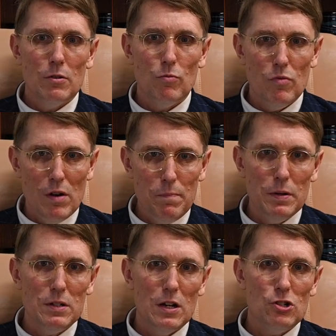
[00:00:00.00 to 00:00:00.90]

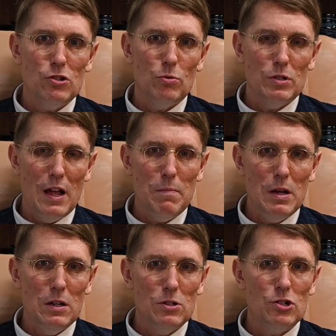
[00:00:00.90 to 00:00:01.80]
reputational
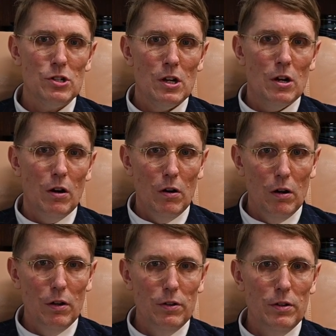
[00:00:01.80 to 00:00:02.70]
damage
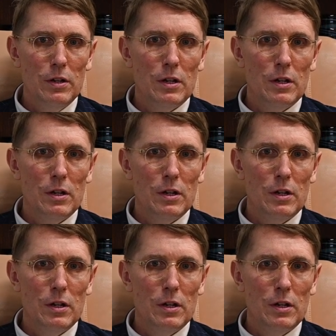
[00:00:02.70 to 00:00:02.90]
on